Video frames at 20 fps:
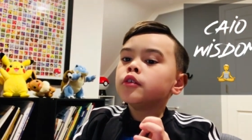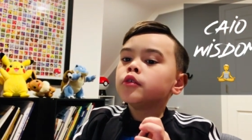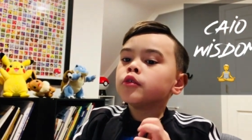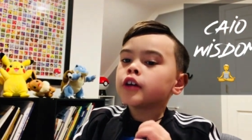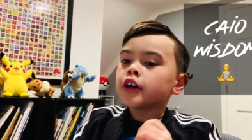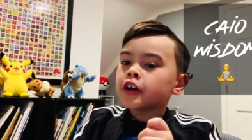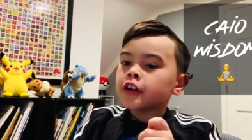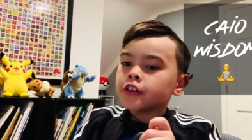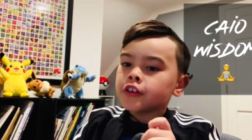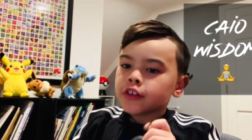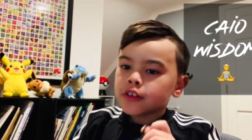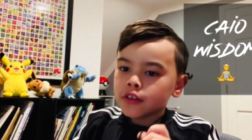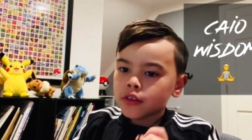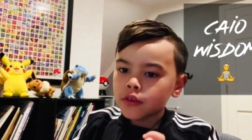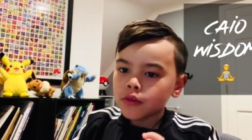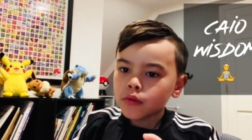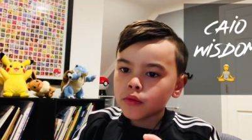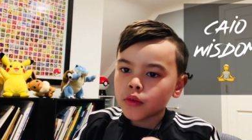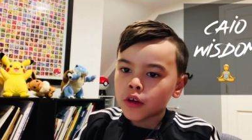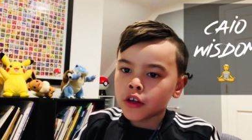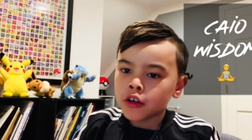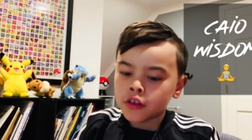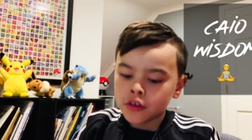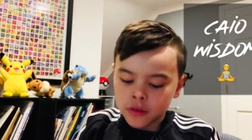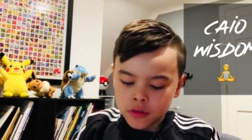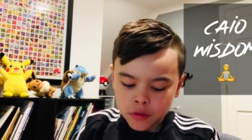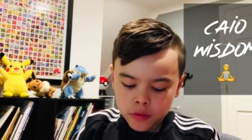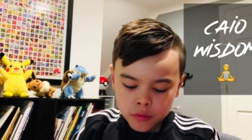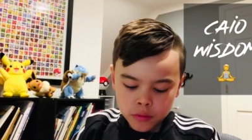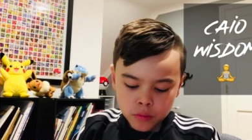we are what
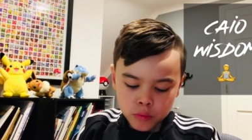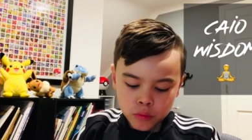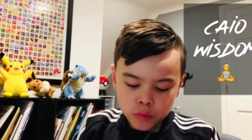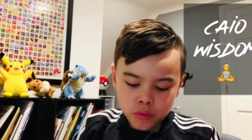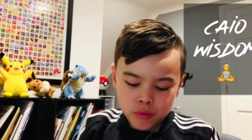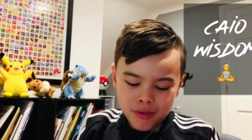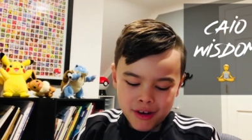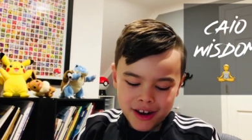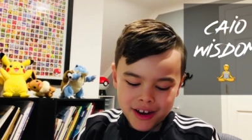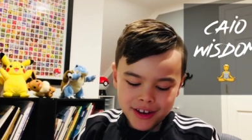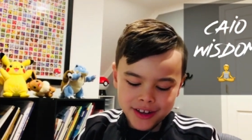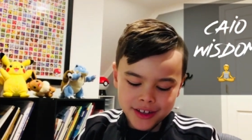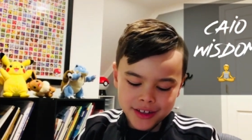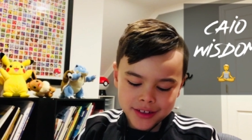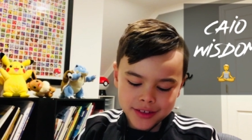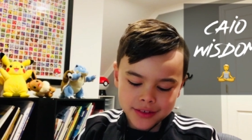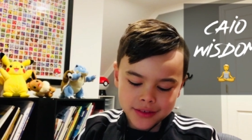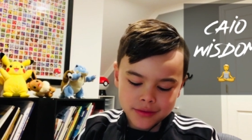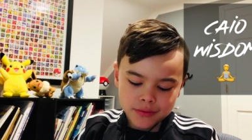why